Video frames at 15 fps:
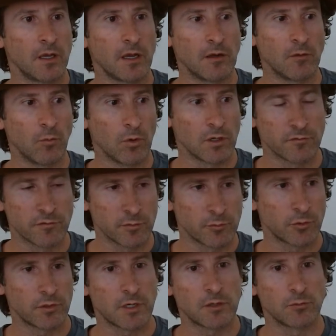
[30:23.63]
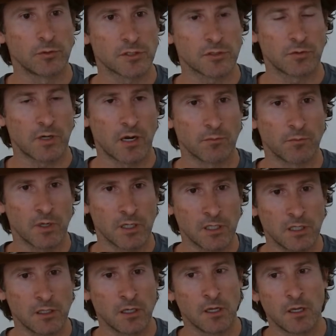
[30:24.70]
And one of them was around
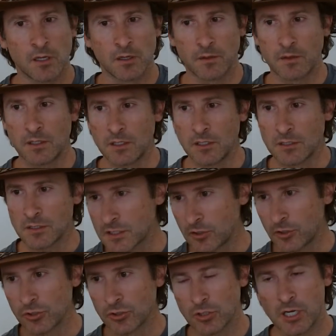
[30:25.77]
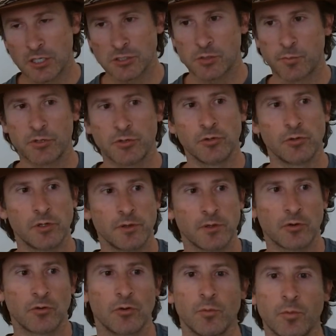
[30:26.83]
money. The serial entrepreneur in the
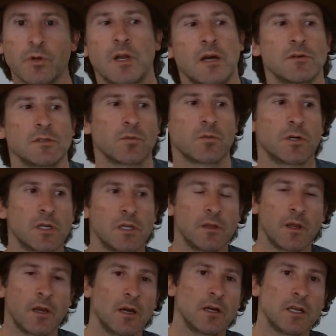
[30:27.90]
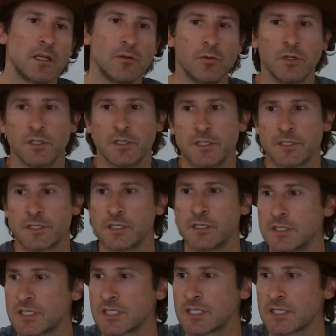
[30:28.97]
group, when I was working there, he was in
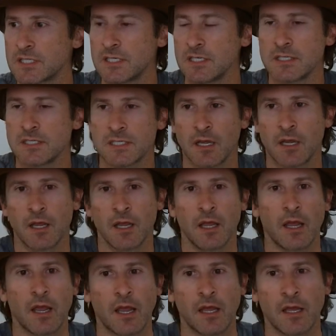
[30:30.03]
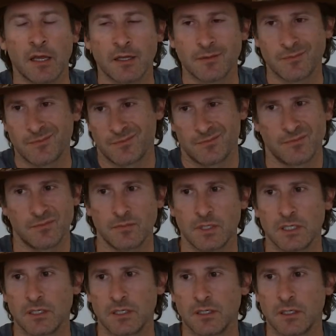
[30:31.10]
his 60s. And,
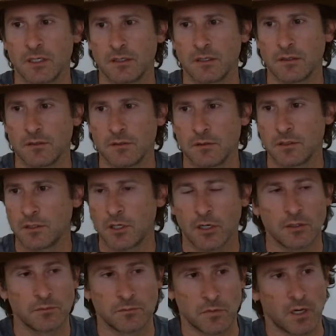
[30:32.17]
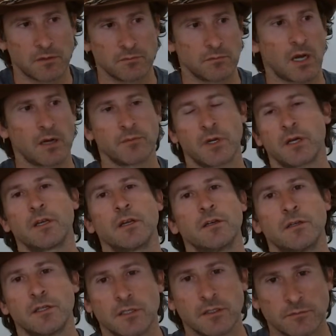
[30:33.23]
I'm not here
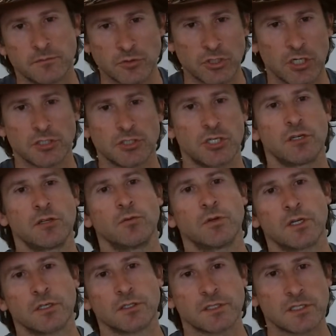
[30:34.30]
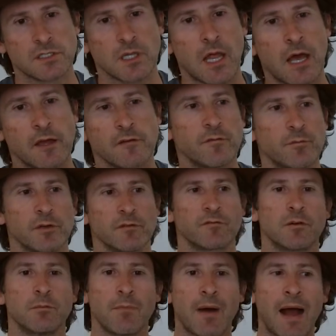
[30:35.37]
to judge anyone else's life, but
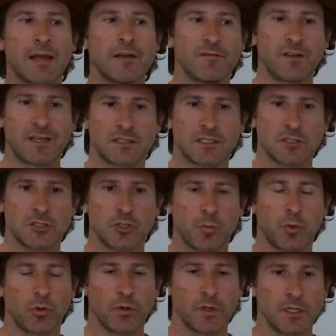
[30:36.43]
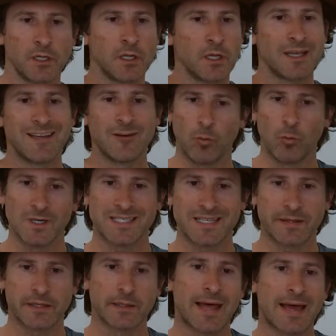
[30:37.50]
from my vantage point, it
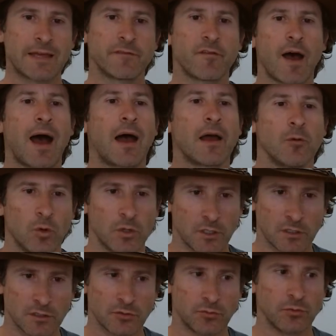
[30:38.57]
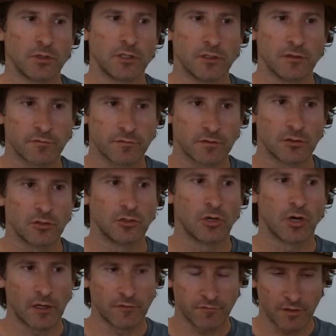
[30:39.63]
wasn't the life I wanted to live.
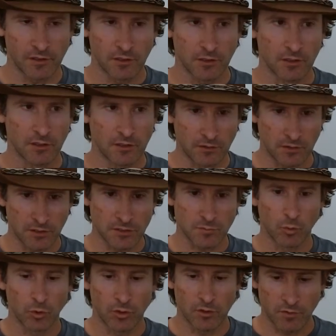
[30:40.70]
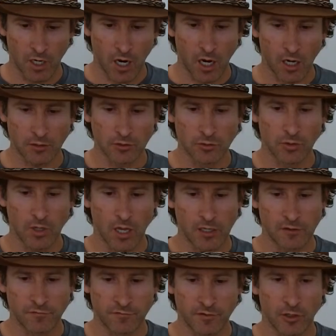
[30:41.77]
I felt it was more of a hollow
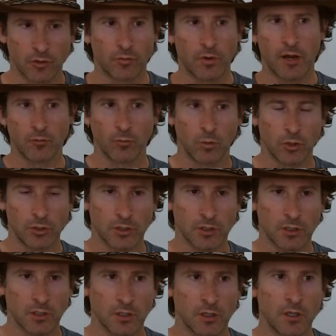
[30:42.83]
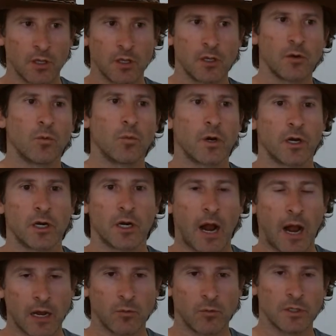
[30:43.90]
life around work, where
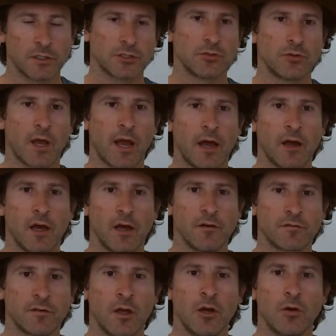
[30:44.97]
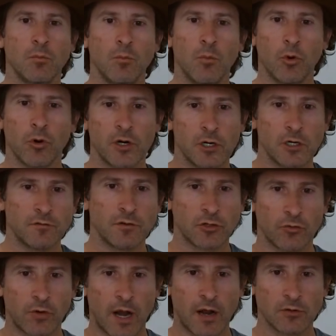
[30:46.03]
I want to have more of a
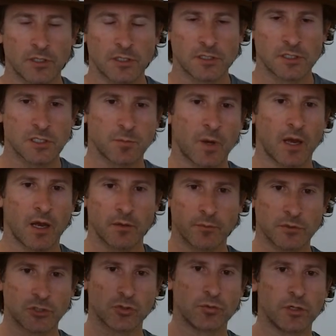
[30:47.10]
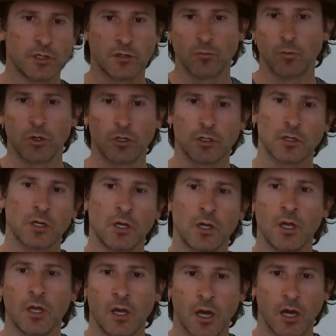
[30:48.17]
grounded spot between work,
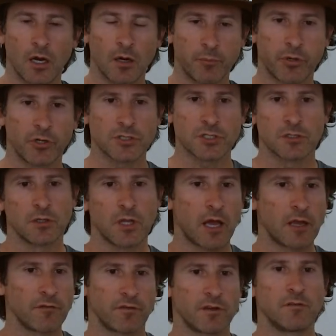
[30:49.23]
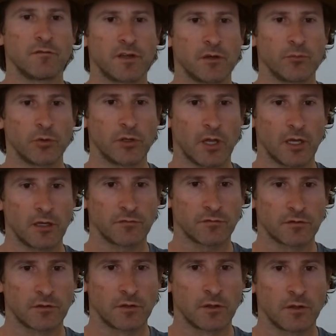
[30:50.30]
personal life, and family
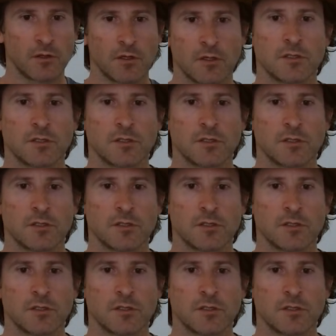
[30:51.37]
life.